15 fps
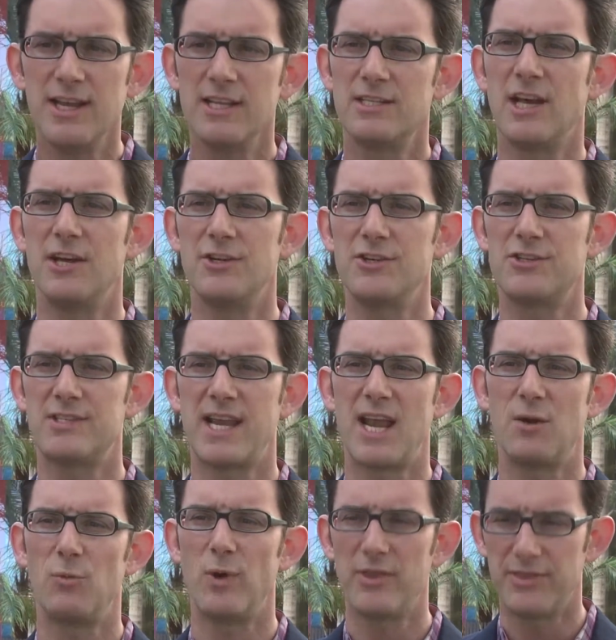to
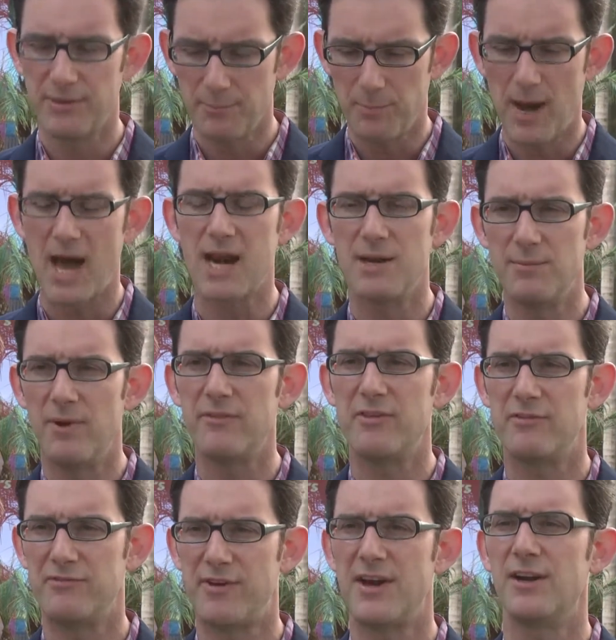understand what the bottom of
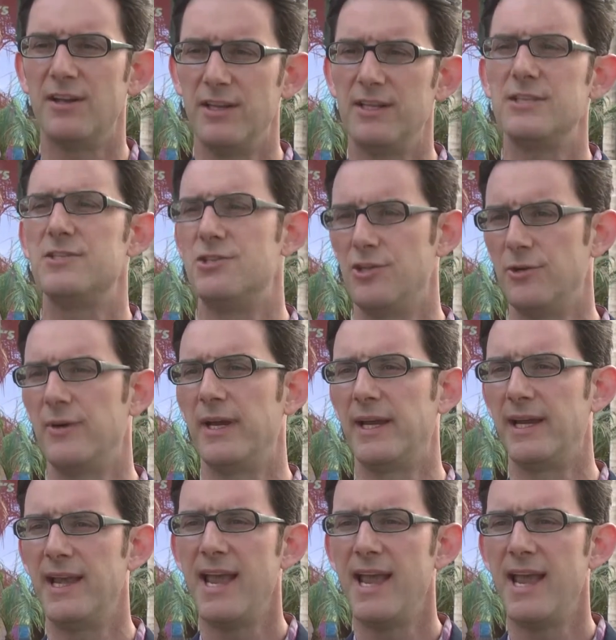the funnel is doing.